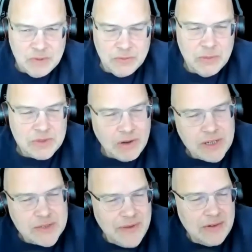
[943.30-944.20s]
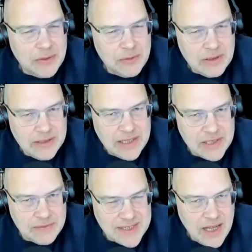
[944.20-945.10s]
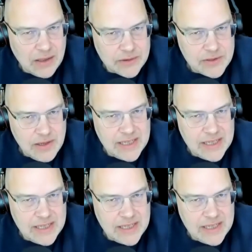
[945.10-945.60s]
we almost always found it through the lens of sellers.